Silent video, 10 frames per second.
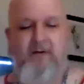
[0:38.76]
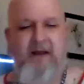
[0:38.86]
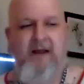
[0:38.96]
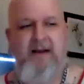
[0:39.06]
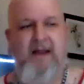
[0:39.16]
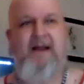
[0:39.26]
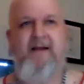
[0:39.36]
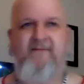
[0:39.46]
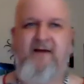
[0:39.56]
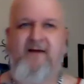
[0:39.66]
that
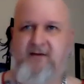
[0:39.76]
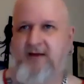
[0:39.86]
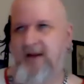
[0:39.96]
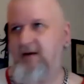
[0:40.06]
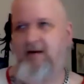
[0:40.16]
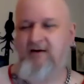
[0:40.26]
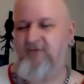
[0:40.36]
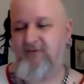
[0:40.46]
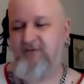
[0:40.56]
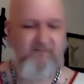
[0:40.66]
has like air
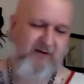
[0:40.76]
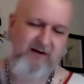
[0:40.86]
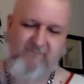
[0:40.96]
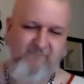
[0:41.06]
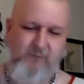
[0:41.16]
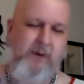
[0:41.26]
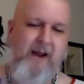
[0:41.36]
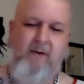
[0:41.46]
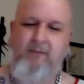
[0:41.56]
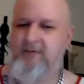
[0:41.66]
conditioning like
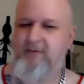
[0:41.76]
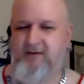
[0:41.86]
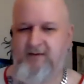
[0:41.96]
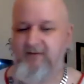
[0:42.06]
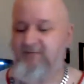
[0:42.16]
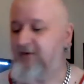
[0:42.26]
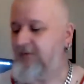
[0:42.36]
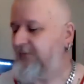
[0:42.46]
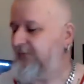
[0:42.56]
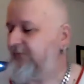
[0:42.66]
throughout, like
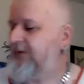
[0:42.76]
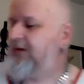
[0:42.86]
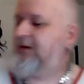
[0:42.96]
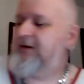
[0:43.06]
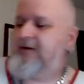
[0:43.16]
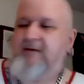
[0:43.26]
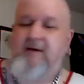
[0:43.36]
continuous. So